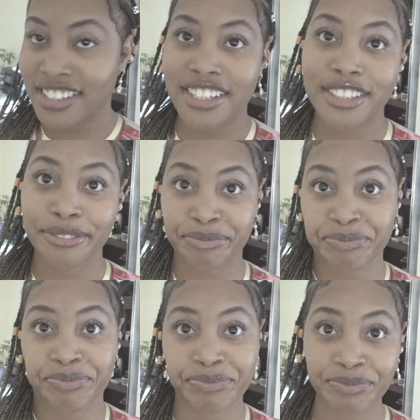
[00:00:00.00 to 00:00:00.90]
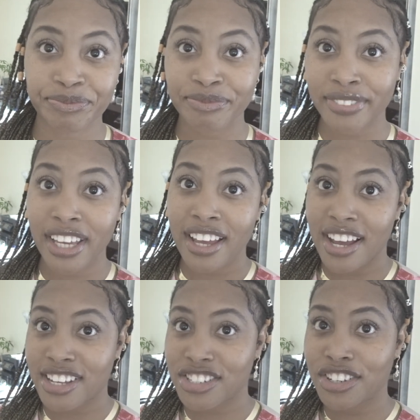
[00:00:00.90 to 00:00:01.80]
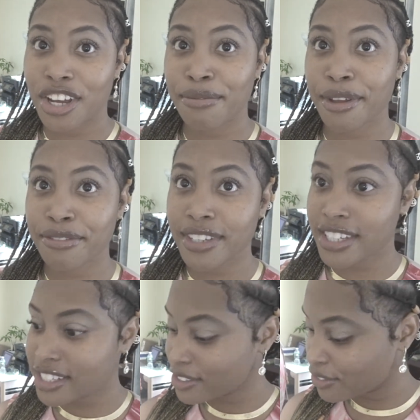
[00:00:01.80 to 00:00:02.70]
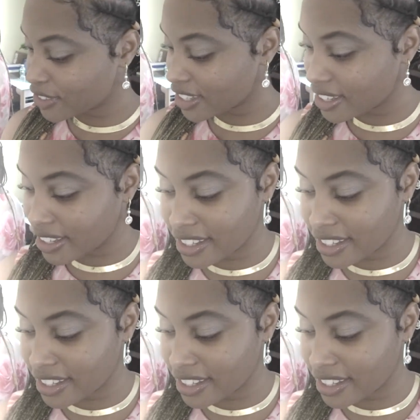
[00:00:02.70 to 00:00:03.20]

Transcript: then I'll show y'all my finished fit,